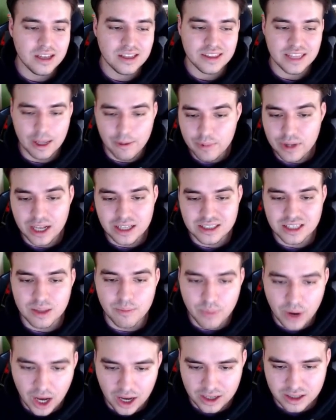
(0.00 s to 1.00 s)
Then we get to the
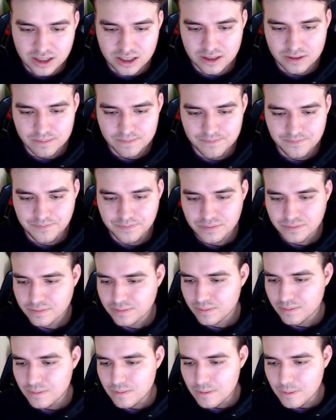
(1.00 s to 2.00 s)
Bucs,
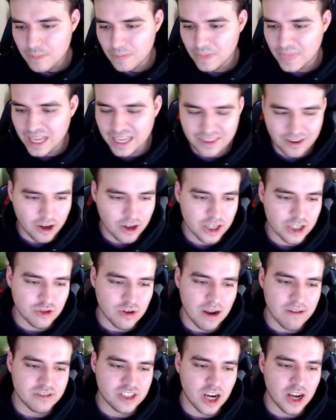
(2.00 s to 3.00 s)
and they're going to
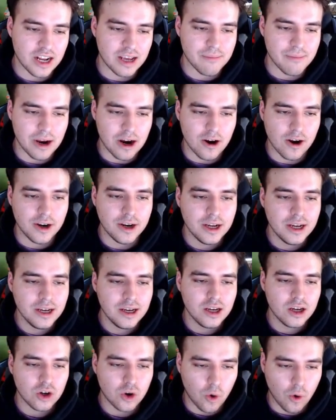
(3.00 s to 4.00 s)
draft Jahdae Barron,
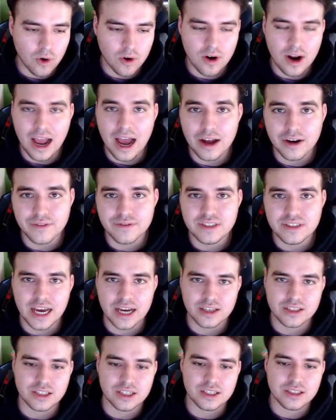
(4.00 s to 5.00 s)
corner out of
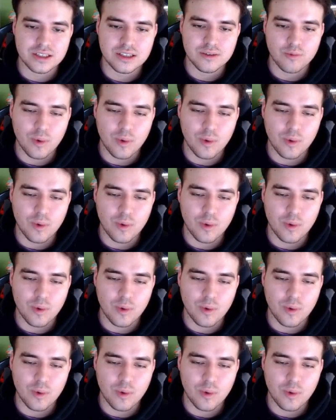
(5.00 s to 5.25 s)
Texas.